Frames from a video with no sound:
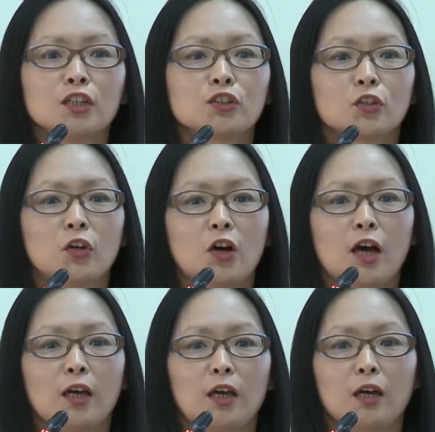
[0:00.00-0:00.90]
So
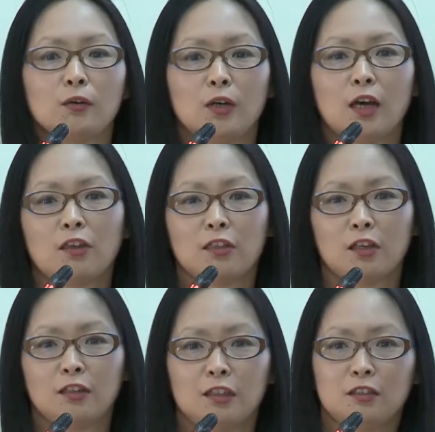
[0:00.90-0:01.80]
I
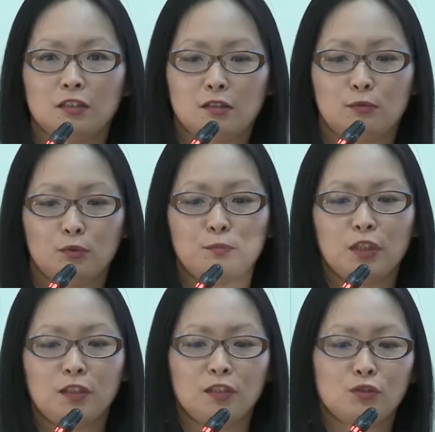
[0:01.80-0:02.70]
thought that this would
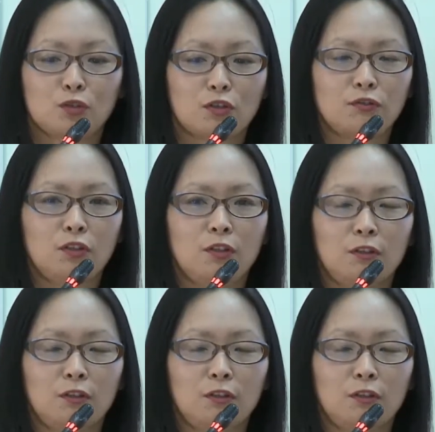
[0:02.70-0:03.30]
be sort of